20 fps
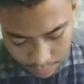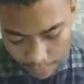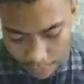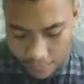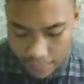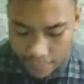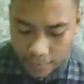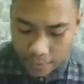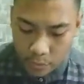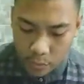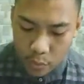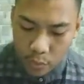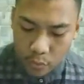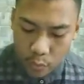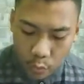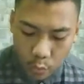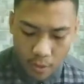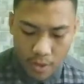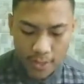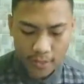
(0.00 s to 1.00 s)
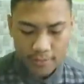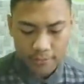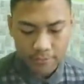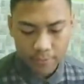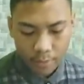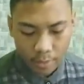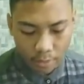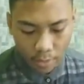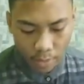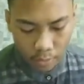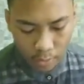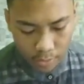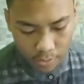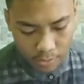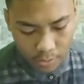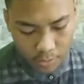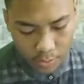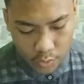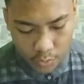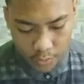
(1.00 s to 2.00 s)
is a good one for the
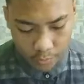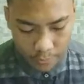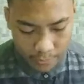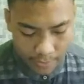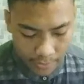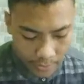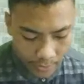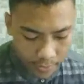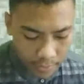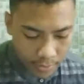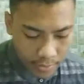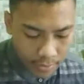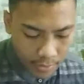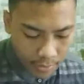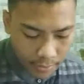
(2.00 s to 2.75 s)
student to educate